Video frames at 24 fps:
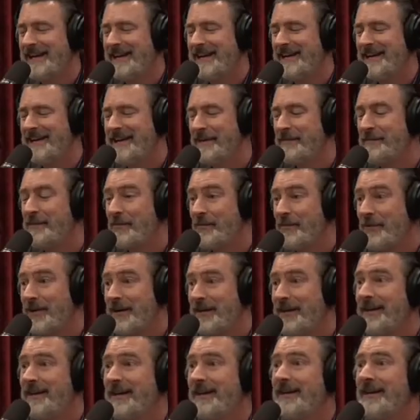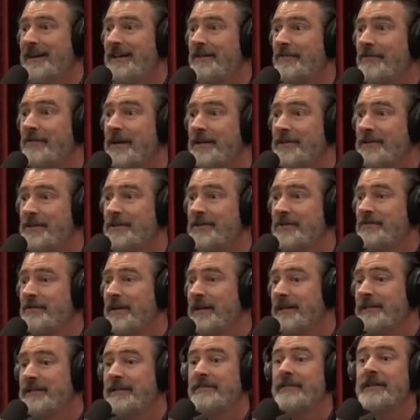Number 1, the Russians are
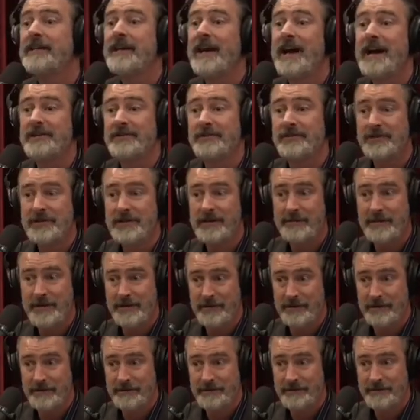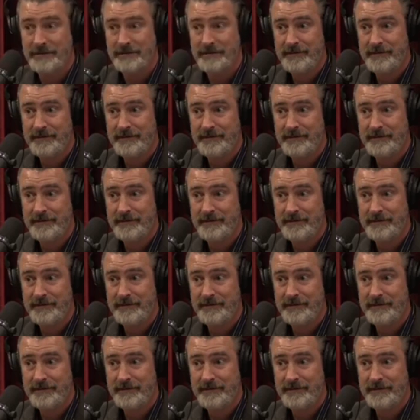relatively casualty immune.